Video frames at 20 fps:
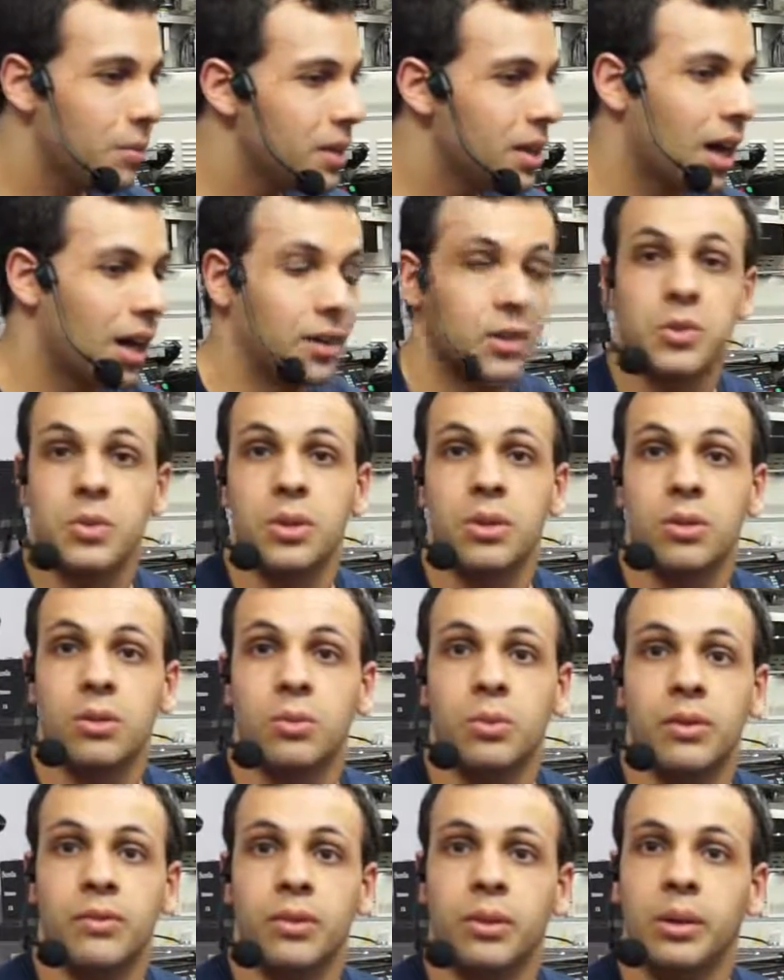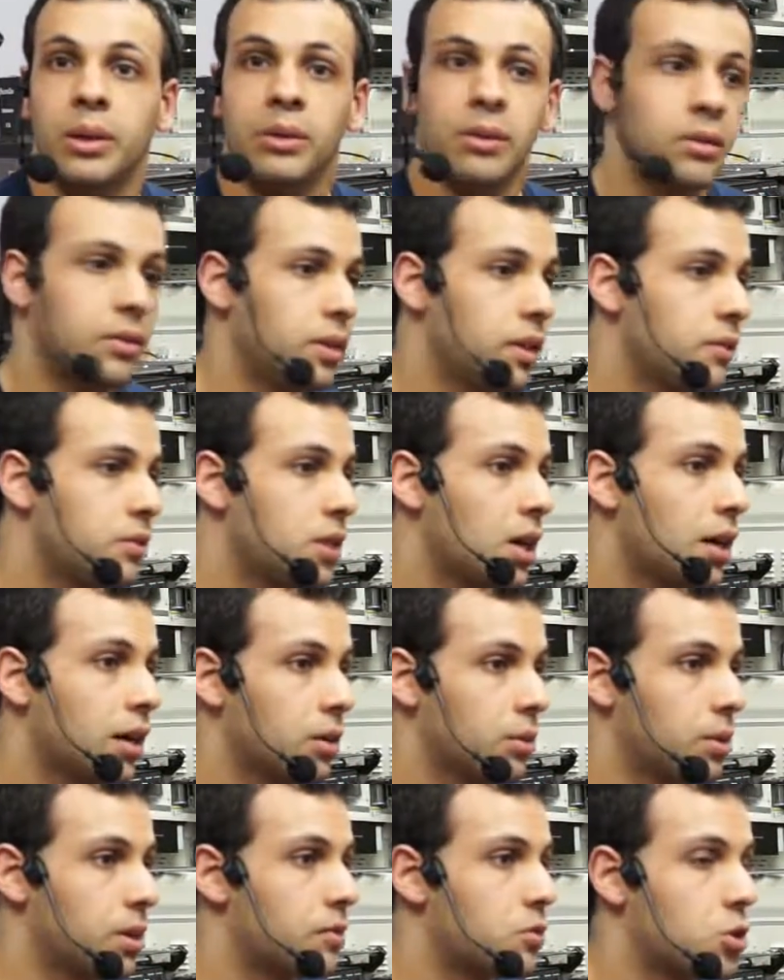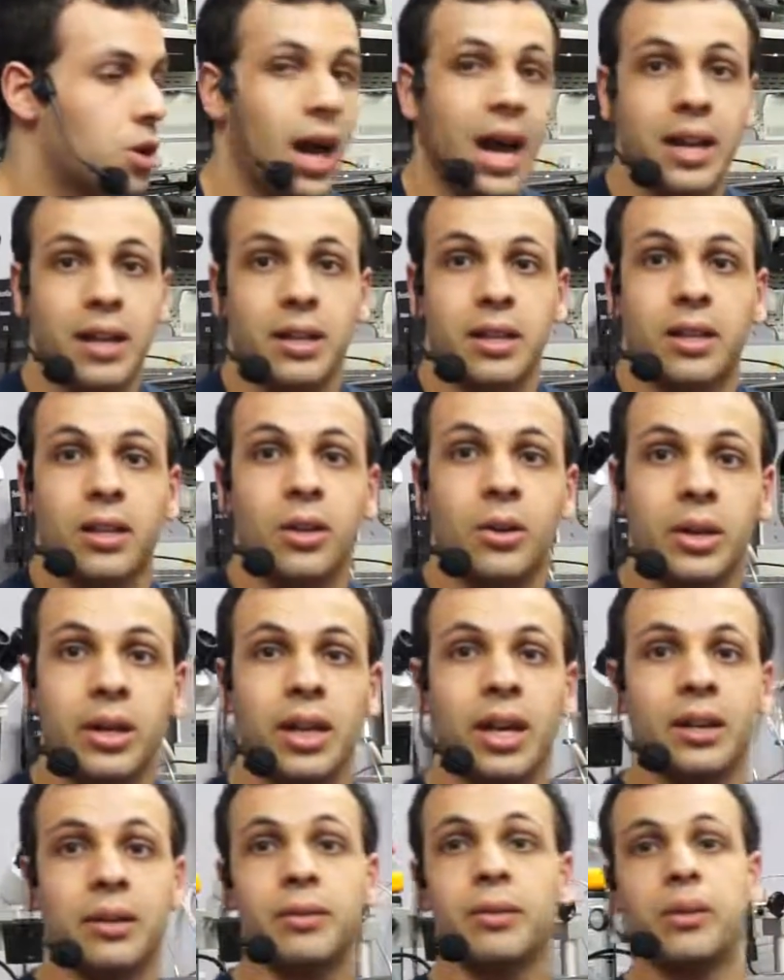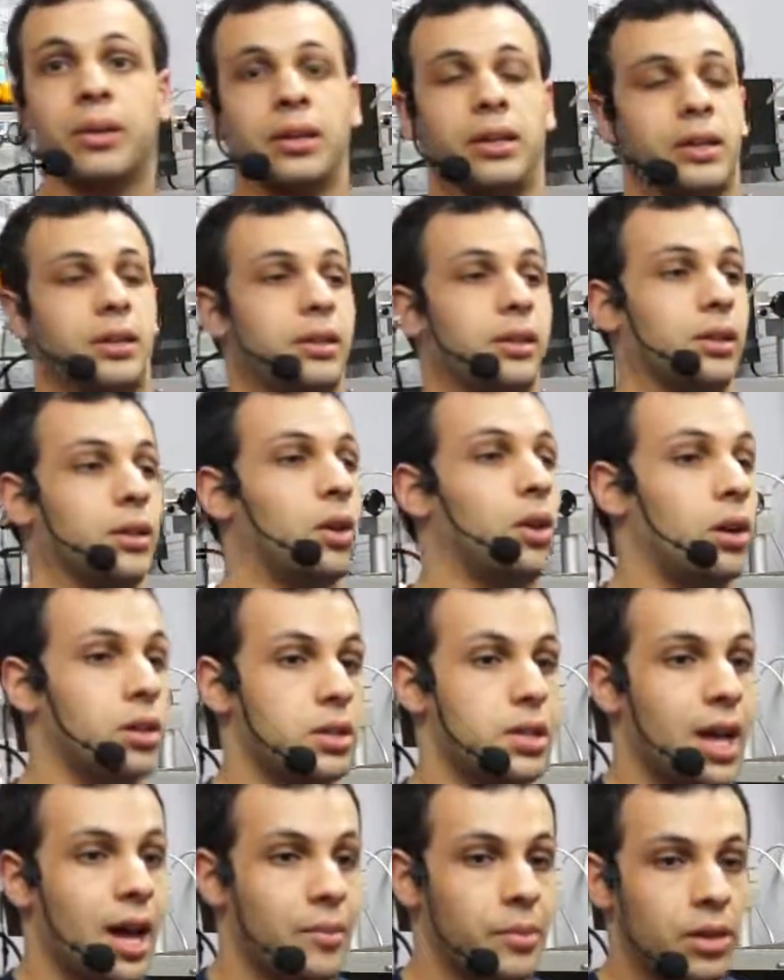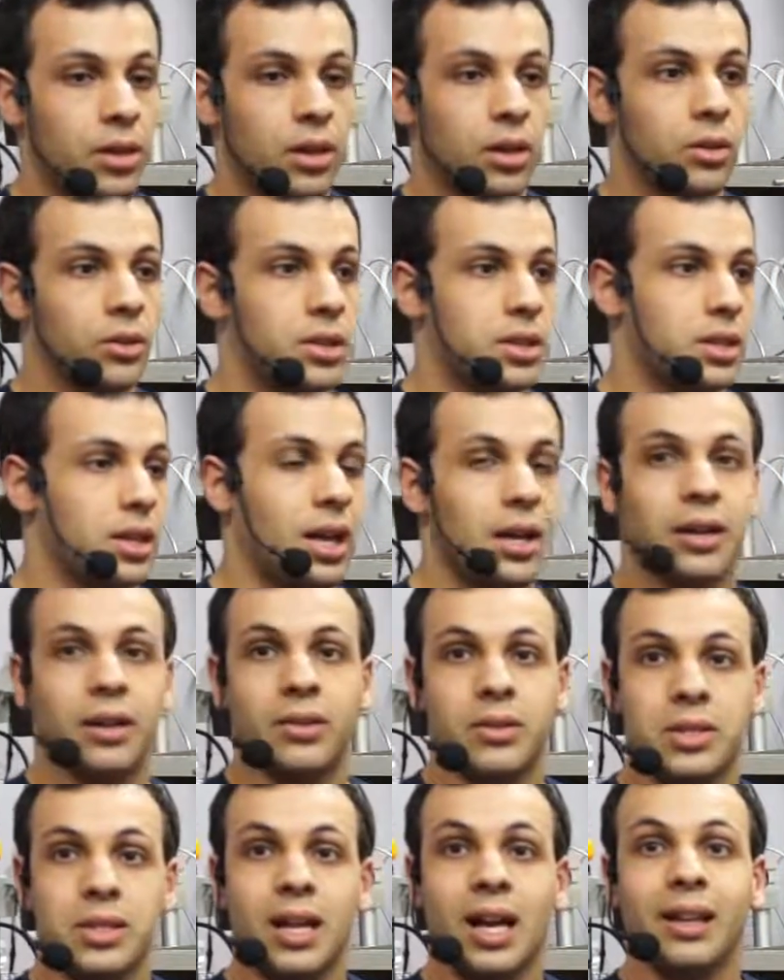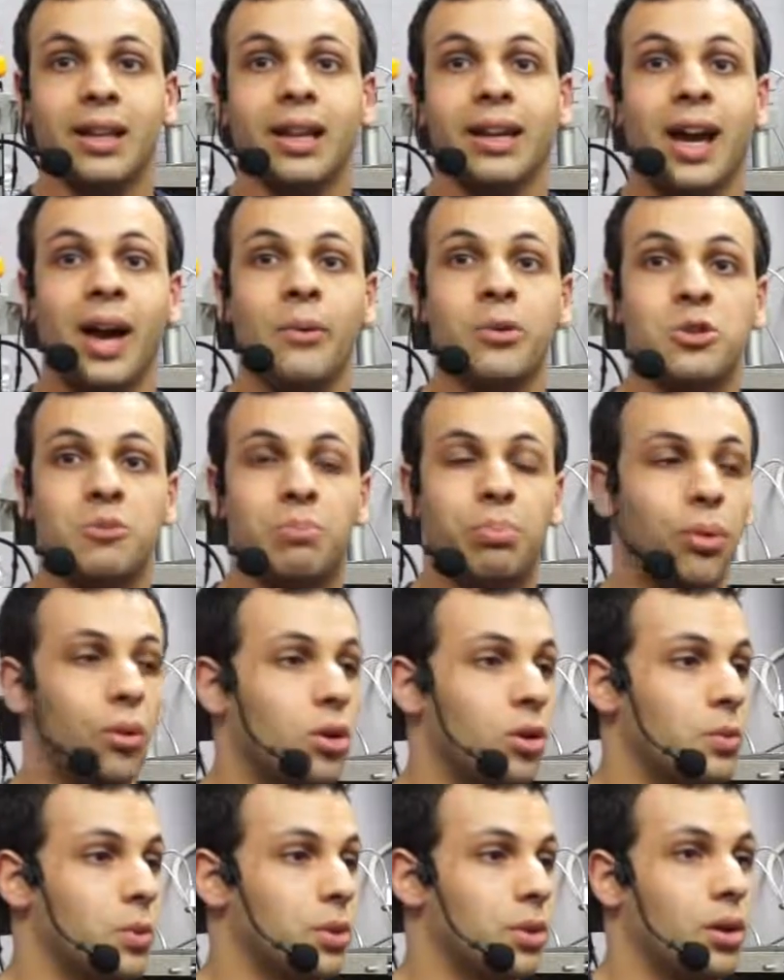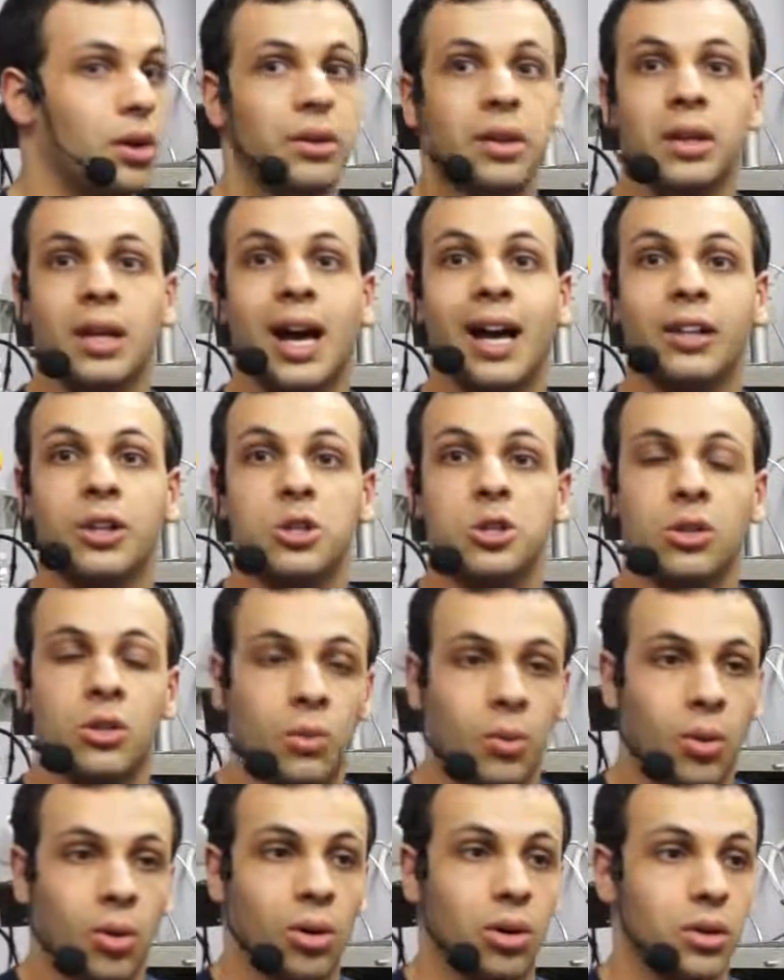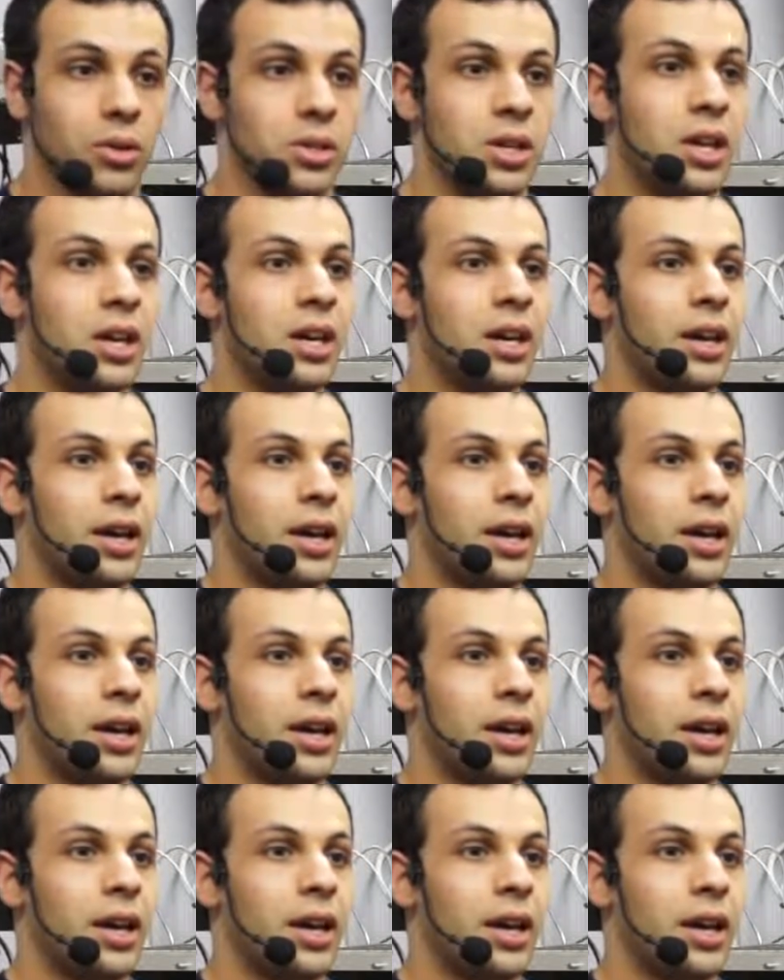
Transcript: I'll be honest with you. We've we, we, have done it. We've tried it. You know, again, a uh, long time ago. It's not you know. It's not like I was born with all the knowledge in the world.